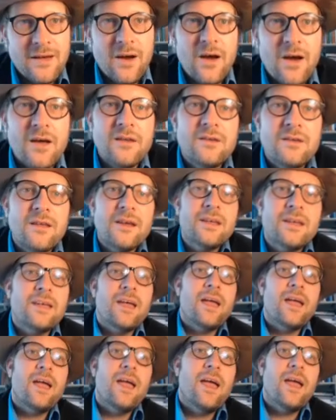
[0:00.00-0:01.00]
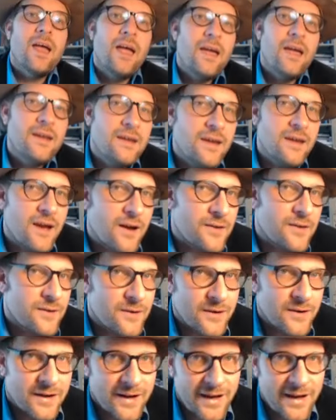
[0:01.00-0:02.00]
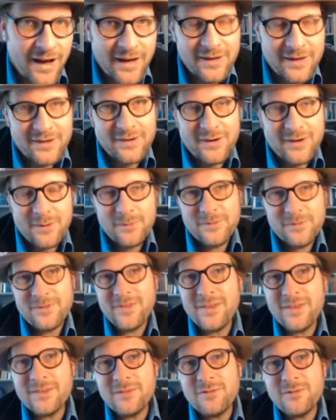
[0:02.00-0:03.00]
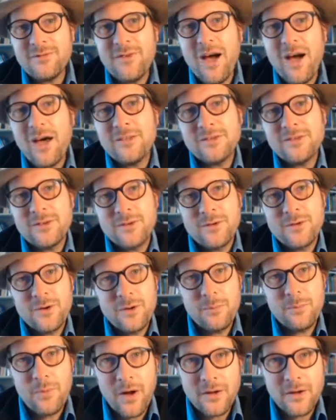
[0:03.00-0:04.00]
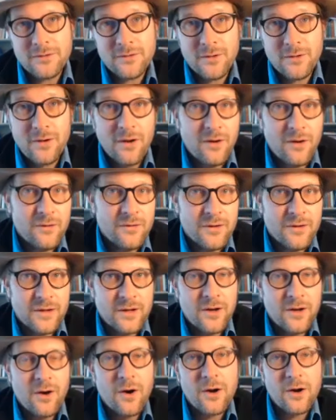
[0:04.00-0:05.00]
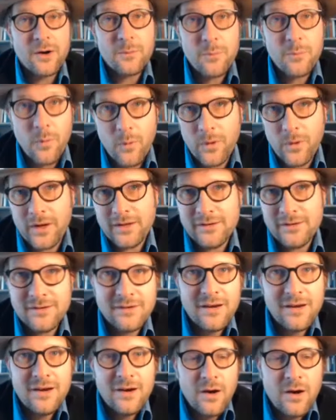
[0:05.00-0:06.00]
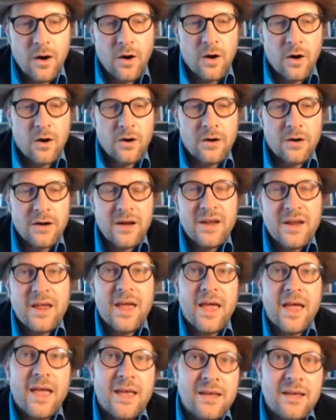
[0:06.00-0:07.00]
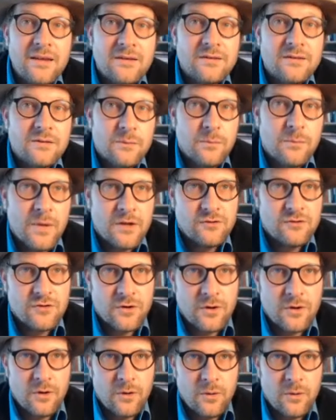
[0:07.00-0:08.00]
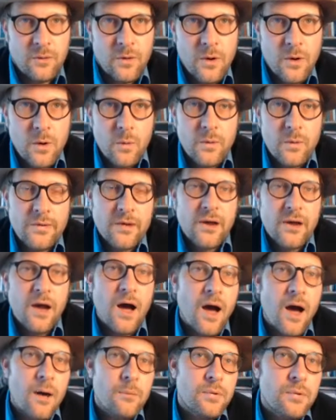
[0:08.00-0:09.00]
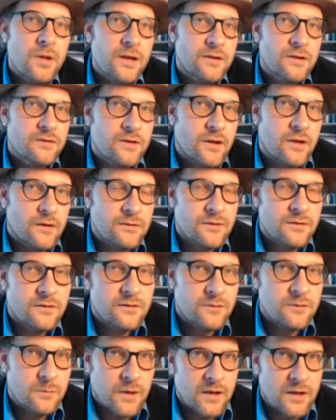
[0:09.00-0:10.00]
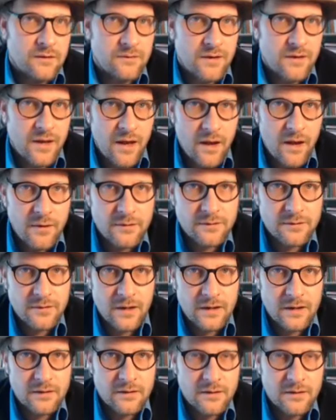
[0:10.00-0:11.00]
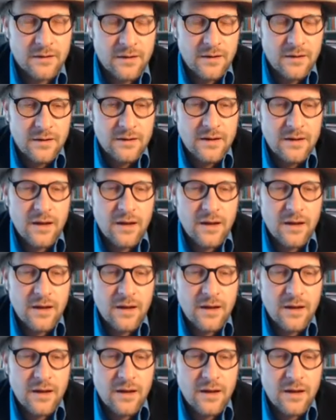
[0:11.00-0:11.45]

Now, unlike any other echinoderms, this fossil group, also called the carpoids, are asymmetrical with a complex skeletons made of calcite.